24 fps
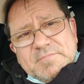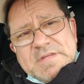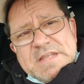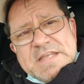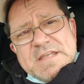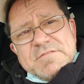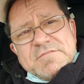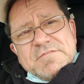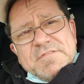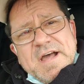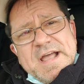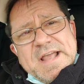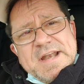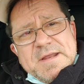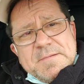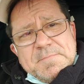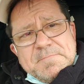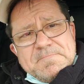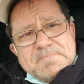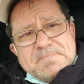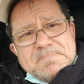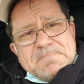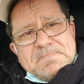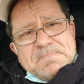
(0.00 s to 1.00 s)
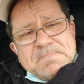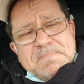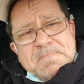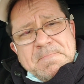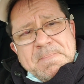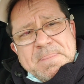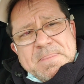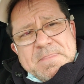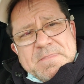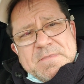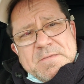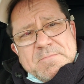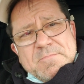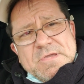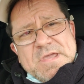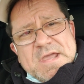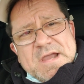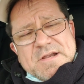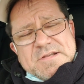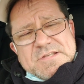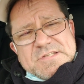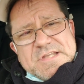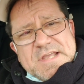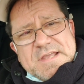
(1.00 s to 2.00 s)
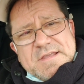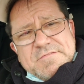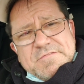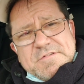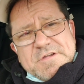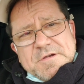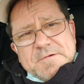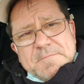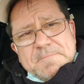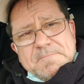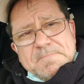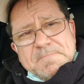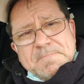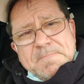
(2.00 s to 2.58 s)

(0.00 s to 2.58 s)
invite Him to be our Savior.